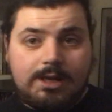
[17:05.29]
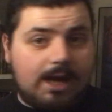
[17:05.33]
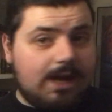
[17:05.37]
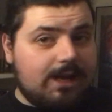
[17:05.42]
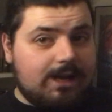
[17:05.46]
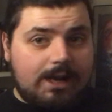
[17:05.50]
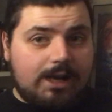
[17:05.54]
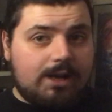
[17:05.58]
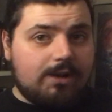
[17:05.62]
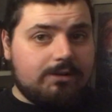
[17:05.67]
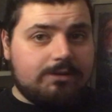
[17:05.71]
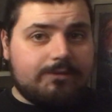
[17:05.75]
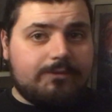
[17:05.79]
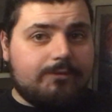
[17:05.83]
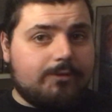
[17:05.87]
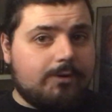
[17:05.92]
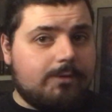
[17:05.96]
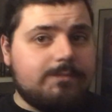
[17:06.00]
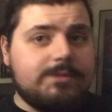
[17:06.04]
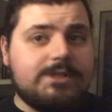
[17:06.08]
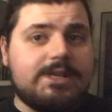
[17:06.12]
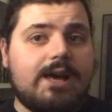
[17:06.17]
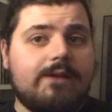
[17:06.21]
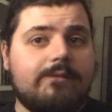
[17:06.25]
and I got
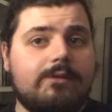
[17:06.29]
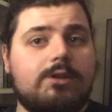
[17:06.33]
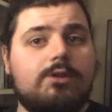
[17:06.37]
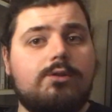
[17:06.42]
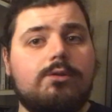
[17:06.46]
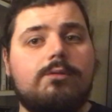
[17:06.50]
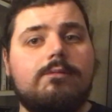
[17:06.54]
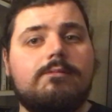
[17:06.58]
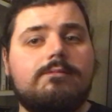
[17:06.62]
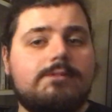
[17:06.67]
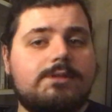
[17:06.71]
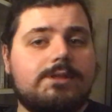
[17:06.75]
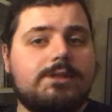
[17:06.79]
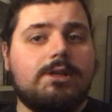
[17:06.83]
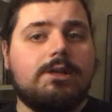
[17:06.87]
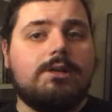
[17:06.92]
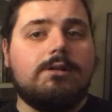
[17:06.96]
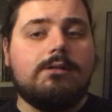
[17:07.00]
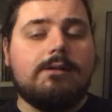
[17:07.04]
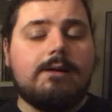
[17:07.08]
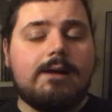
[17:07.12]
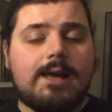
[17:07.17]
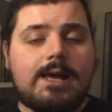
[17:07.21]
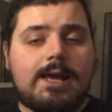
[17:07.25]
from Zavi too.
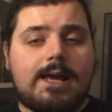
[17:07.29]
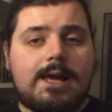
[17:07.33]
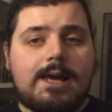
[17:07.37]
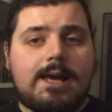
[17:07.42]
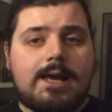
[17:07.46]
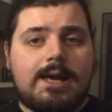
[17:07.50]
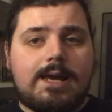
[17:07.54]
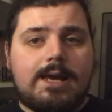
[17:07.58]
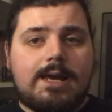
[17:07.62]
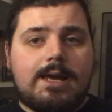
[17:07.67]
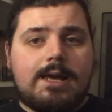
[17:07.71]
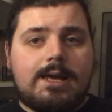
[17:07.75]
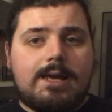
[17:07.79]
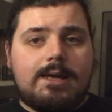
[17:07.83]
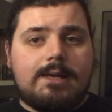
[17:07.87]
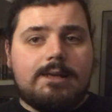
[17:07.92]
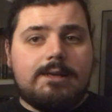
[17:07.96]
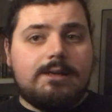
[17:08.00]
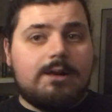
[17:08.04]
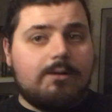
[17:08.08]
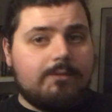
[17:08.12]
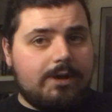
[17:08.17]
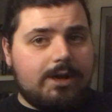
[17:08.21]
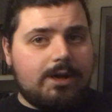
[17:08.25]
So
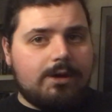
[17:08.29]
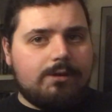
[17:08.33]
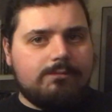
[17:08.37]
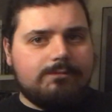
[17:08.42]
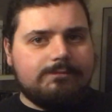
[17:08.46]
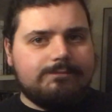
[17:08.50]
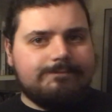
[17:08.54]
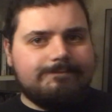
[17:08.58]
there we go.